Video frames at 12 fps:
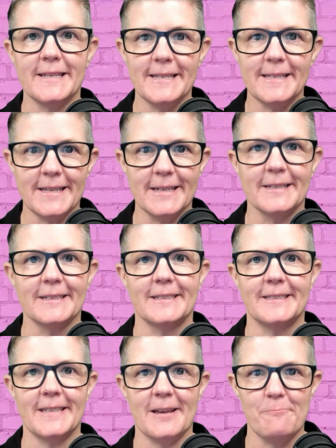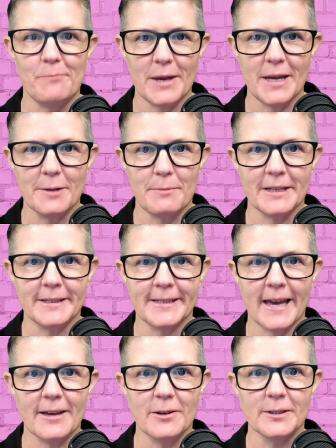years in B2B
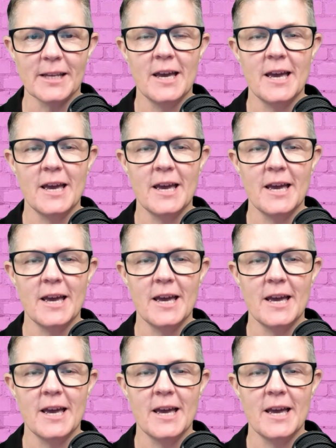sales